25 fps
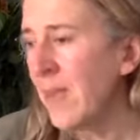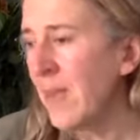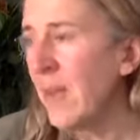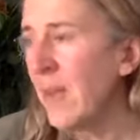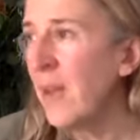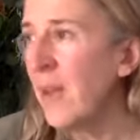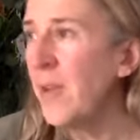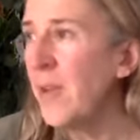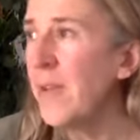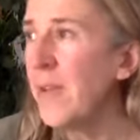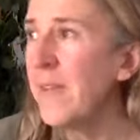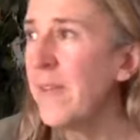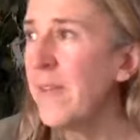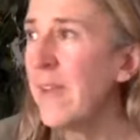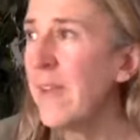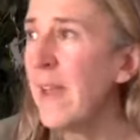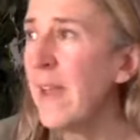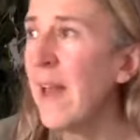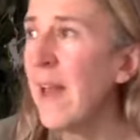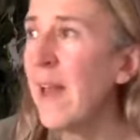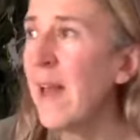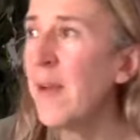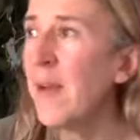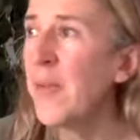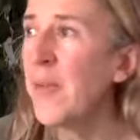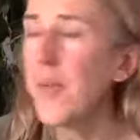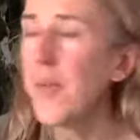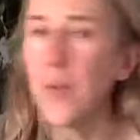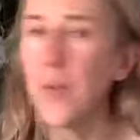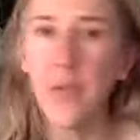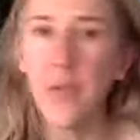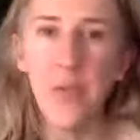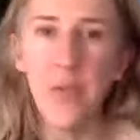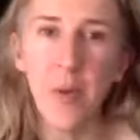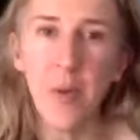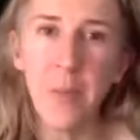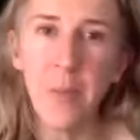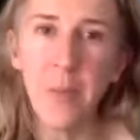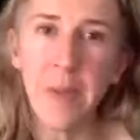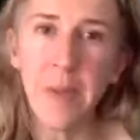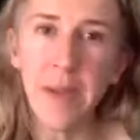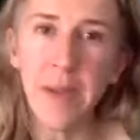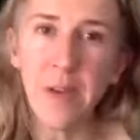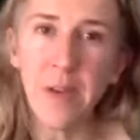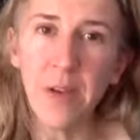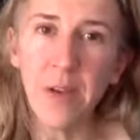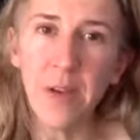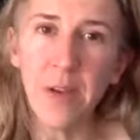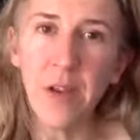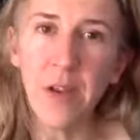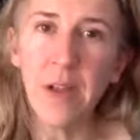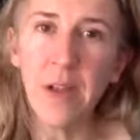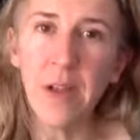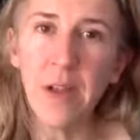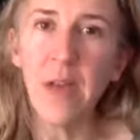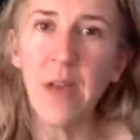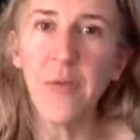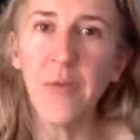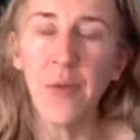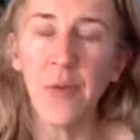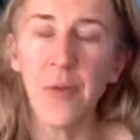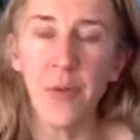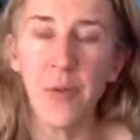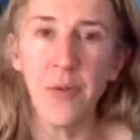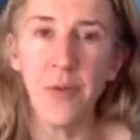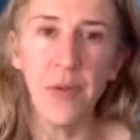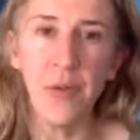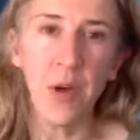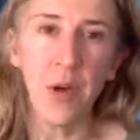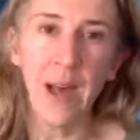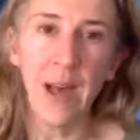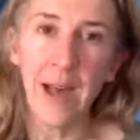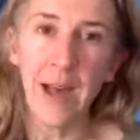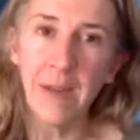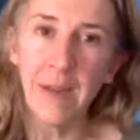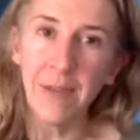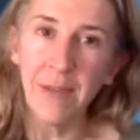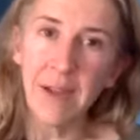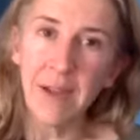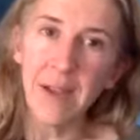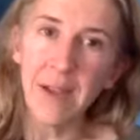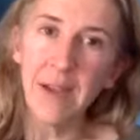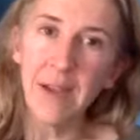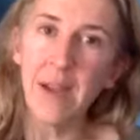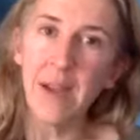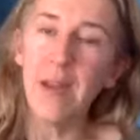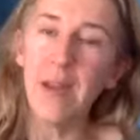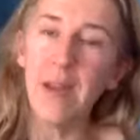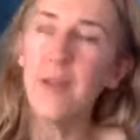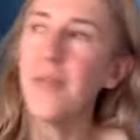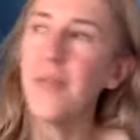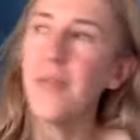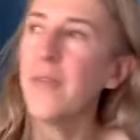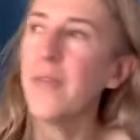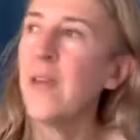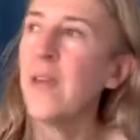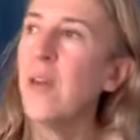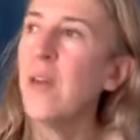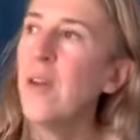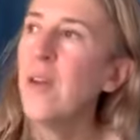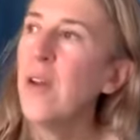losing out, or of not being good enough, or of not having enough.